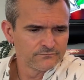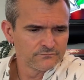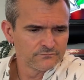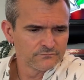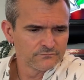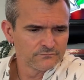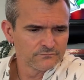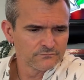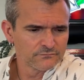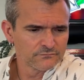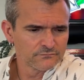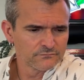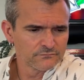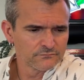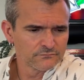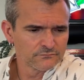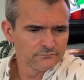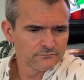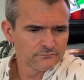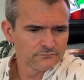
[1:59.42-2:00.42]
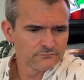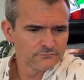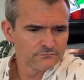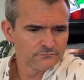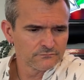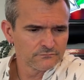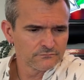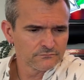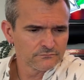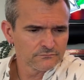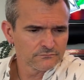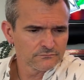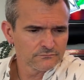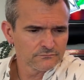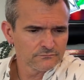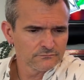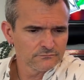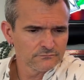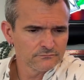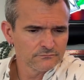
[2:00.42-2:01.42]

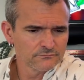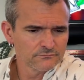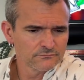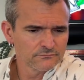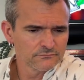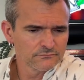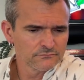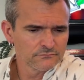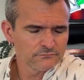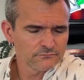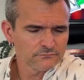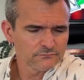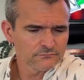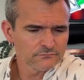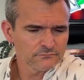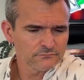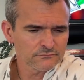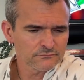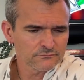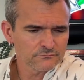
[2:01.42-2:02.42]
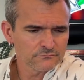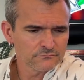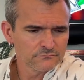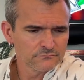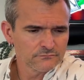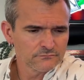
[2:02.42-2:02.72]
No words are spoken by the person on screen.